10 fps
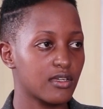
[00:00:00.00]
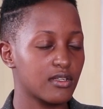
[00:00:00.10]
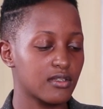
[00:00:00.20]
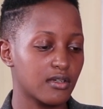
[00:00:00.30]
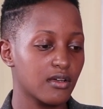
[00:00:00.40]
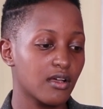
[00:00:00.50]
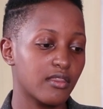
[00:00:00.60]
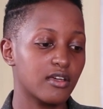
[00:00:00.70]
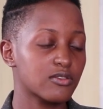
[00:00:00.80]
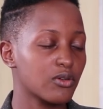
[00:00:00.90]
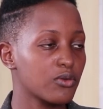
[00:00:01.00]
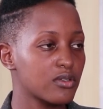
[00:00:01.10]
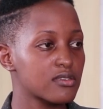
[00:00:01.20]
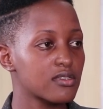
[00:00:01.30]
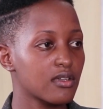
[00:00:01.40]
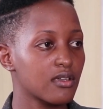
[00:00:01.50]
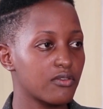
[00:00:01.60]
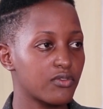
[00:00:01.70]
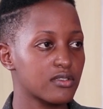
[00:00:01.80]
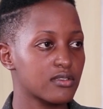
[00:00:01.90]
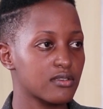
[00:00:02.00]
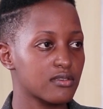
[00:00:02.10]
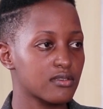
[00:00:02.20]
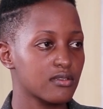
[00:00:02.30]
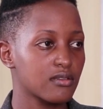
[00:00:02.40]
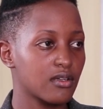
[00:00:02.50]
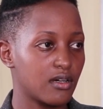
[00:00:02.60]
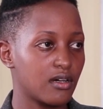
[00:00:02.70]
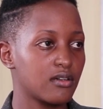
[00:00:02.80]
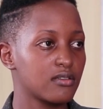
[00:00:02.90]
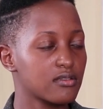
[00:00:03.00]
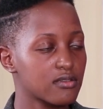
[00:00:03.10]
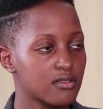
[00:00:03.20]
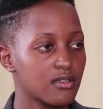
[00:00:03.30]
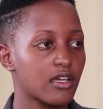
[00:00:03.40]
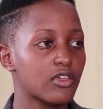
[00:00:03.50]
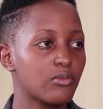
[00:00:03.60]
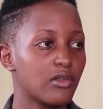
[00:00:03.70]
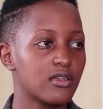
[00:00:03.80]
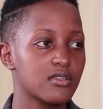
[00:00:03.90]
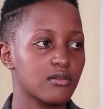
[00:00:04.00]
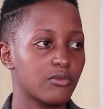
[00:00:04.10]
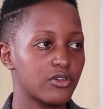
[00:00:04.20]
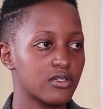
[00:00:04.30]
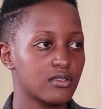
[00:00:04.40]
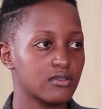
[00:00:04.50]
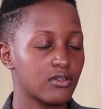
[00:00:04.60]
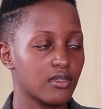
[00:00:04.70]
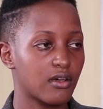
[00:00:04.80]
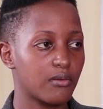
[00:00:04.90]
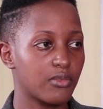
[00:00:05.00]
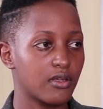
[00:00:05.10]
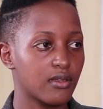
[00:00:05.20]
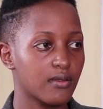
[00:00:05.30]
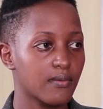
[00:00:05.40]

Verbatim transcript: And uh, okay. uh, that's why we are seeing investors uh, just accumulating more shares in the company.